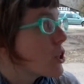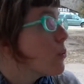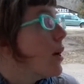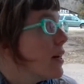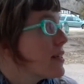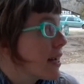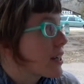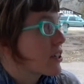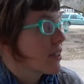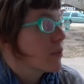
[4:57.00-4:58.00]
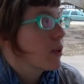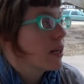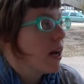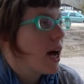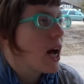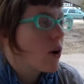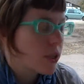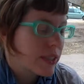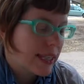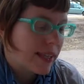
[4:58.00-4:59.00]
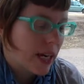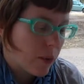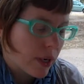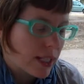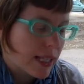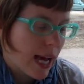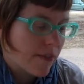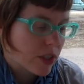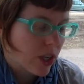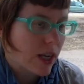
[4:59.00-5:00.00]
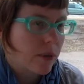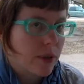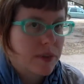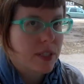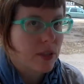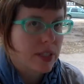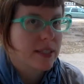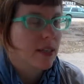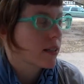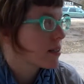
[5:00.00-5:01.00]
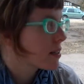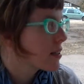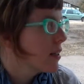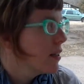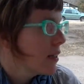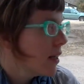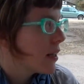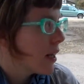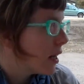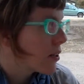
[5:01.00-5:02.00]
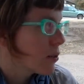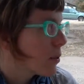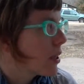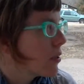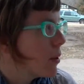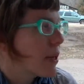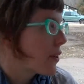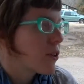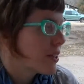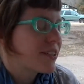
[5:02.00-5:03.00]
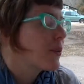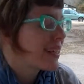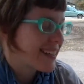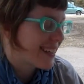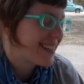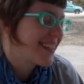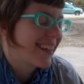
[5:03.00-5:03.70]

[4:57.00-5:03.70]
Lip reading: She was, actually. When I always said that I wanted to have a child when I was 36. And I had her when at 26.